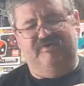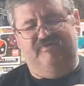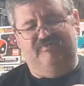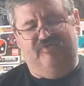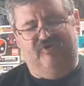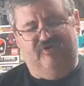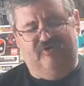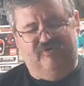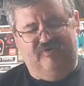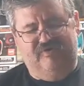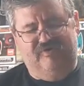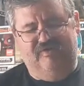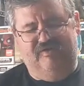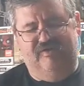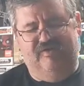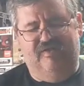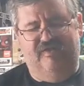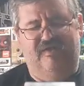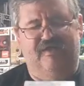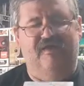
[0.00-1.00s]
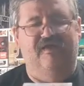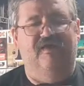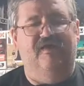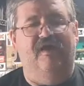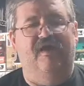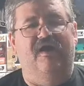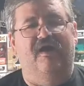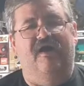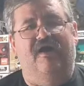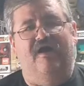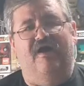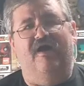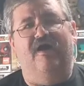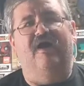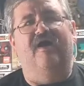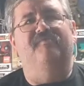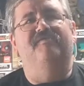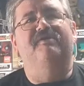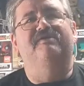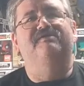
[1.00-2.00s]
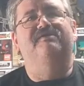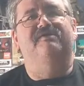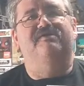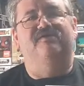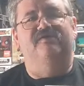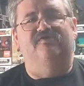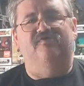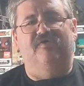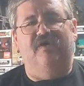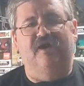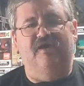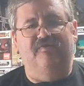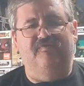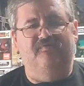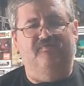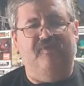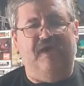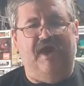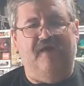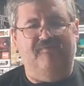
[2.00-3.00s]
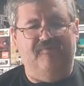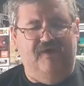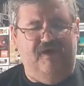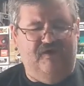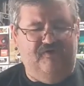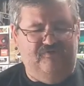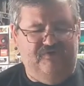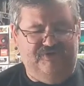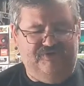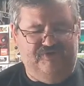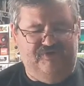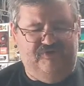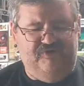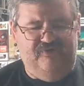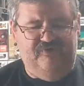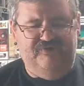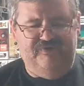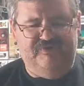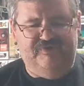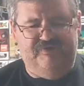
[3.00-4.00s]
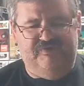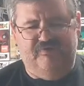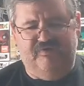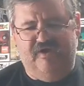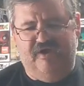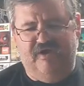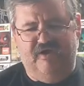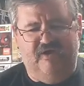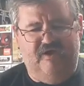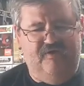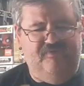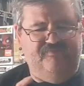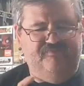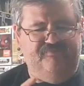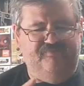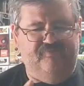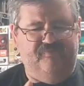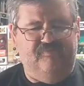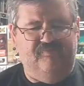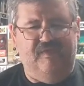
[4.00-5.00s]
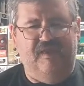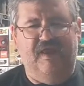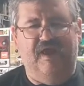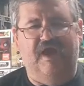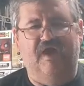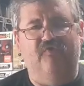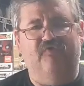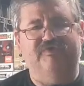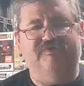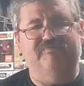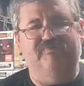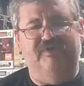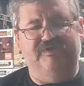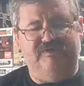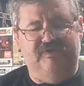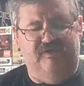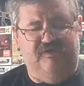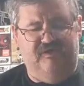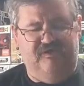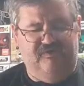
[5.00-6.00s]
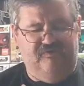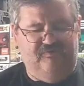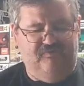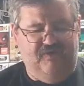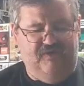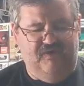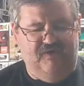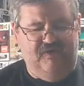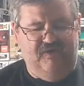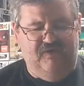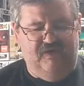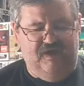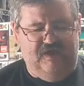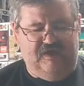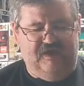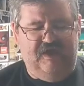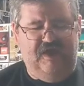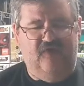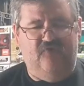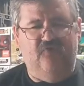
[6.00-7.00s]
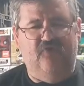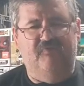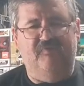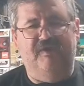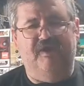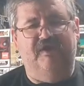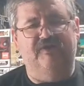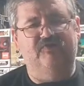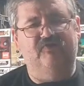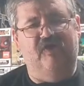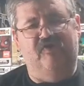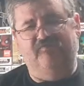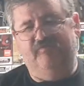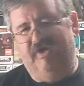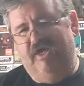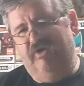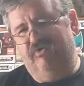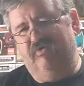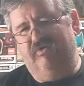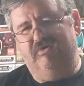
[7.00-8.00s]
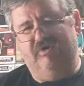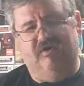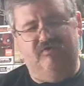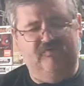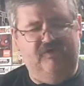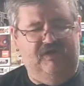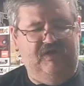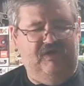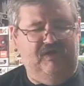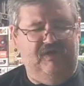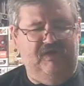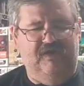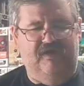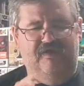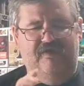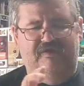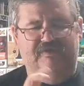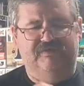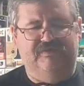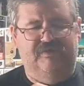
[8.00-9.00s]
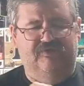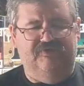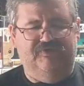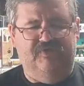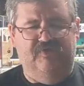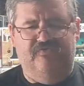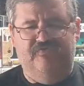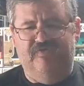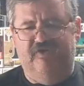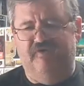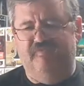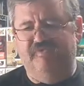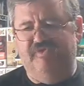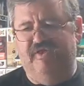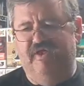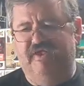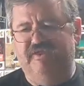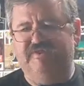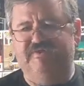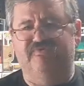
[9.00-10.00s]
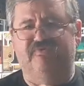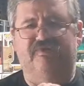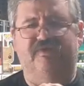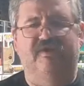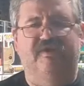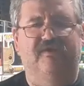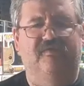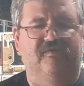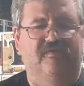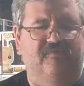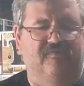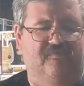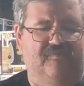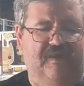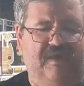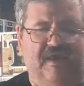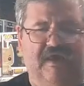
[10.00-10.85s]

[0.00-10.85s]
Tim Burton, he did the great Batman Returns. I was missing Catwoman. I do have Penguin already, so she'll fit a place within